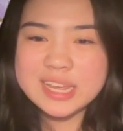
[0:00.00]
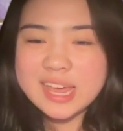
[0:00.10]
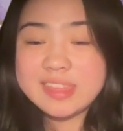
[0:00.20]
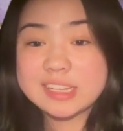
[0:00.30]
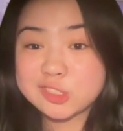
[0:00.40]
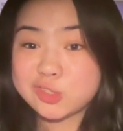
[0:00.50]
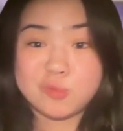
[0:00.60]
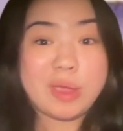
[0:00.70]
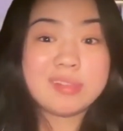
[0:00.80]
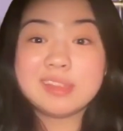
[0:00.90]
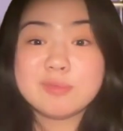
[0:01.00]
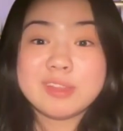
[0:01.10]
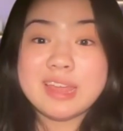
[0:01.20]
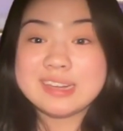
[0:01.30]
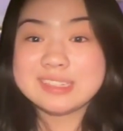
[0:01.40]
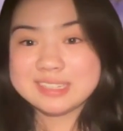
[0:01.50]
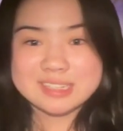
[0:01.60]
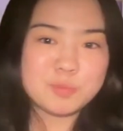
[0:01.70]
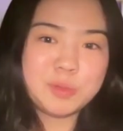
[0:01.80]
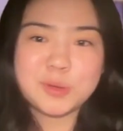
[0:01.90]
and that's directly related to
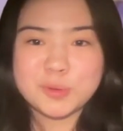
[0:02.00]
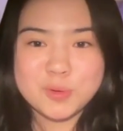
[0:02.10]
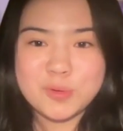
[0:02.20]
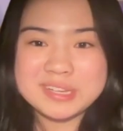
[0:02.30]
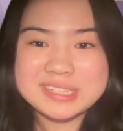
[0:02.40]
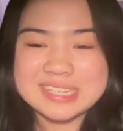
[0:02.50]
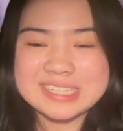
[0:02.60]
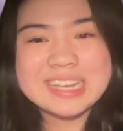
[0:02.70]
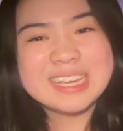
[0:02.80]
this political crisis.